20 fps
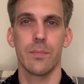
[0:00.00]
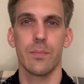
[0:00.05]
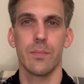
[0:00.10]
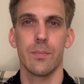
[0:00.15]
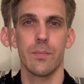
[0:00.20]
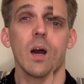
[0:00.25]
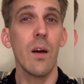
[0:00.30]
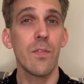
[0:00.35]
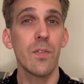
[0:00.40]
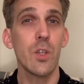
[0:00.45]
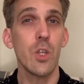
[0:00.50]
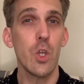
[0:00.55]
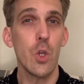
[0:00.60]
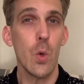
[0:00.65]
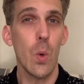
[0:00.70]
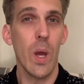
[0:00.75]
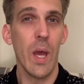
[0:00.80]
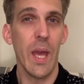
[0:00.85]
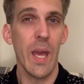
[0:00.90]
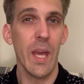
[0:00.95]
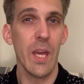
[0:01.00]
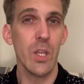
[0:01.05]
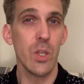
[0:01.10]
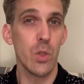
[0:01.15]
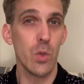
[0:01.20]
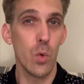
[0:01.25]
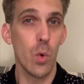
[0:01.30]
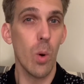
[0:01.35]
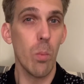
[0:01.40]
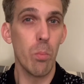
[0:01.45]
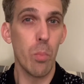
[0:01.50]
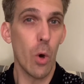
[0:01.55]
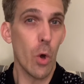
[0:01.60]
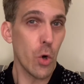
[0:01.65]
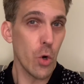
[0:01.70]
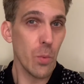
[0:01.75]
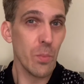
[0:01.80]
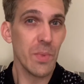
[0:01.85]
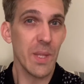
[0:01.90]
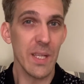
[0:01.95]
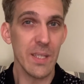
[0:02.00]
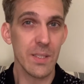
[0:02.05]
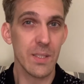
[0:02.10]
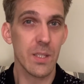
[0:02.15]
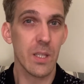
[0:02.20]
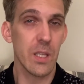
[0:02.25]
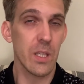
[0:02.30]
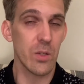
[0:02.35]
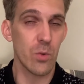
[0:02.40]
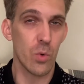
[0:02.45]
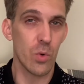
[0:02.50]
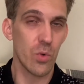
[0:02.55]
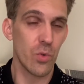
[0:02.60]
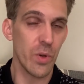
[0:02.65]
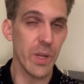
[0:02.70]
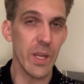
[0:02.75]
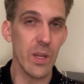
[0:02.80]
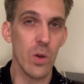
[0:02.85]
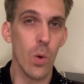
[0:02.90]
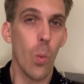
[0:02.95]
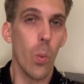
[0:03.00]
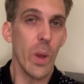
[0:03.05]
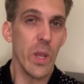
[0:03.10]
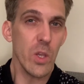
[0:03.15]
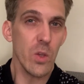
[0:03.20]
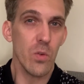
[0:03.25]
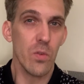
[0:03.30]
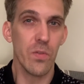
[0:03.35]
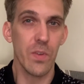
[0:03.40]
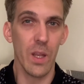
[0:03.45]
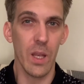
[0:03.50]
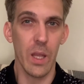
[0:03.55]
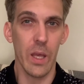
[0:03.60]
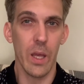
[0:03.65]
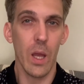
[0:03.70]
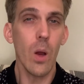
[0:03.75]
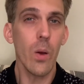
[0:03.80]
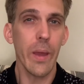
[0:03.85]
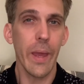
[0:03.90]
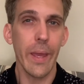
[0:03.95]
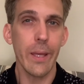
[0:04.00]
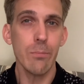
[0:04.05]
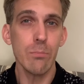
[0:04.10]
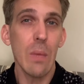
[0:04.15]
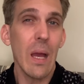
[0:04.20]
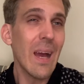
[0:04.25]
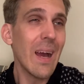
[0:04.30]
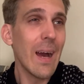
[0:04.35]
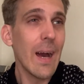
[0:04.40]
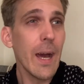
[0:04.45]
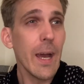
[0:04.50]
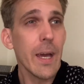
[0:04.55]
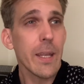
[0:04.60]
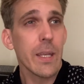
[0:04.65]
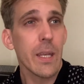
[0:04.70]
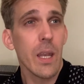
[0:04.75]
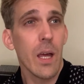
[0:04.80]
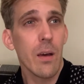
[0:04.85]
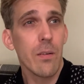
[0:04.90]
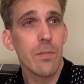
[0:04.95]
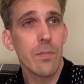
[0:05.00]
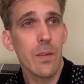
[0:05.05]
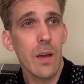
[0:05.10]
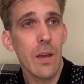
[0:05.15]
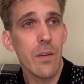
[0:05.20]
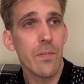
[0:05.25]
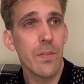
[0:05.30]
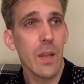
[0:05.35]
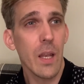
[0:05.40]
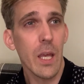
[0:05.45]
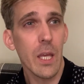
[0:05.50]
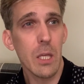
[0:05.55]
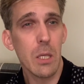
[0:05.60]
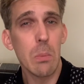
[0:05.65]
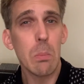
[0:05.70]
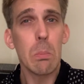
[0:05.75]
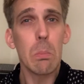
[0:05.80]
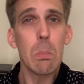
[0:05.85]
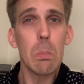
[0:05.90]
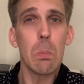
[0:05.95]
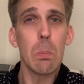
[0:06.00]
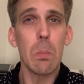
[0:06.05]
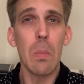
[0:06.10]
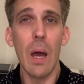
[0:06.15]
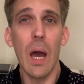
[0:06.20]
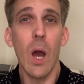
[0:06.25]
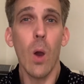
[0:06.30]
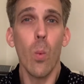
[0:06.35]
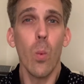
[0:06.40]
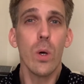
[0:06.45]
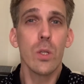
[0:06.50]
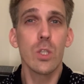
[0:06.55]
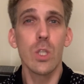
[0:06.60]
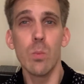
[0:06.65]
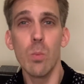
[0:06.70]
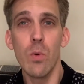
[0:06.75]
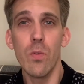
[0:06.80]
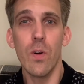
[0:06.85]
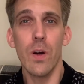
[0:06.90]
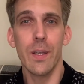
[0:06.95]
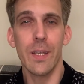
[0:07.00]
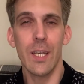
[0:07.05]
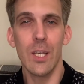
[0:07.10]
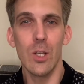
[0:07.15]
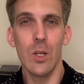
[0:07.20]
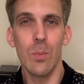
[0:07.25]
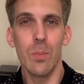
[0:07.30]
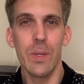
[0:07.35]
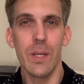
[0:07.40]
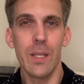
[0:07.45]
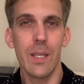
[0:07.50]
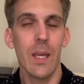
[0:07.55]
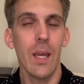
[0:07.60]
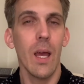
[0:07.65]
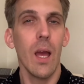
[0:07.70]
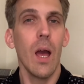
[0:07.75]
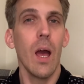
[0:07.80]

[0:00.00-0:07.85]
After you had your ballroom dance career, when you feel like, okay, I had enough. I feel like I want to move on a little bit.